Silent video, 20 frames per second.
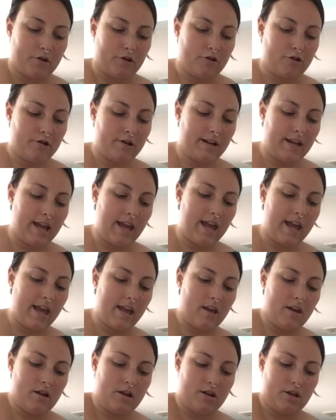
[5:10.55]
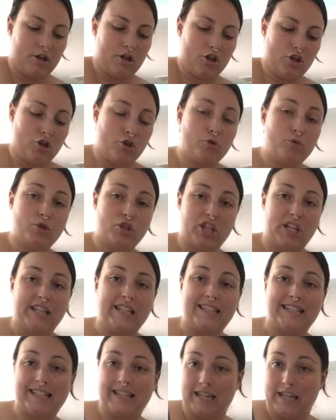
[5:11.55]
create
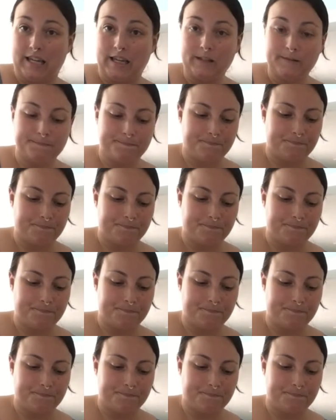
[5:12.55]
UGC,